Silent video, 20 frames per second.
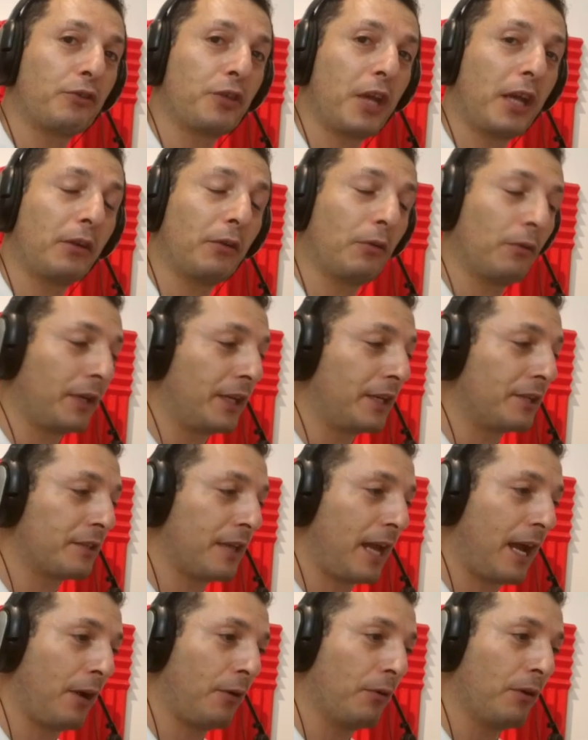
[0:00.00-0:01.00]
channel is
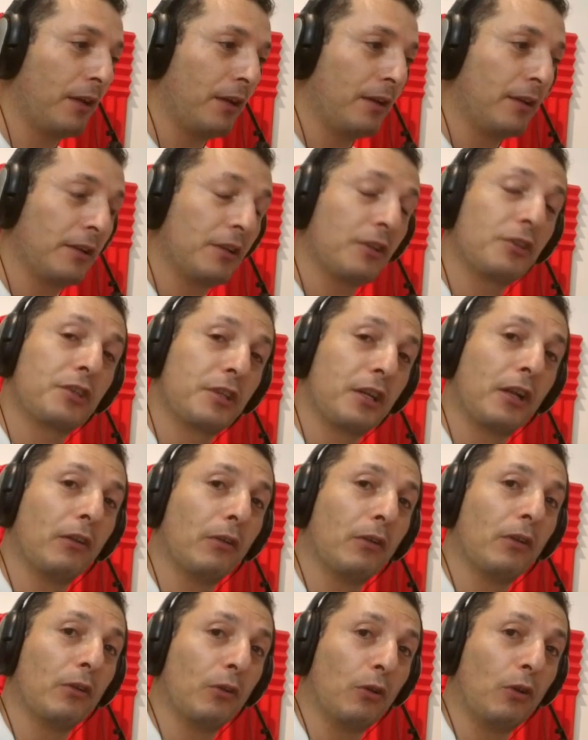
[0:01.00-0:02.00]
now
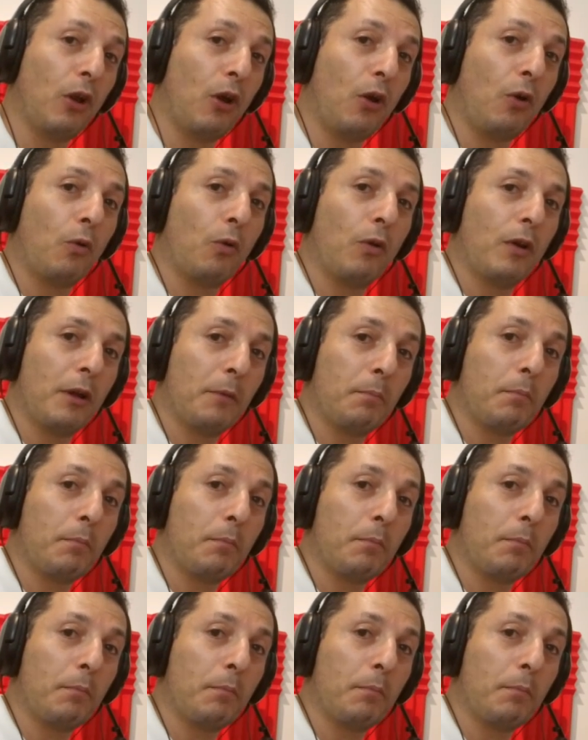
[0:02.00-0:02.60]
still low,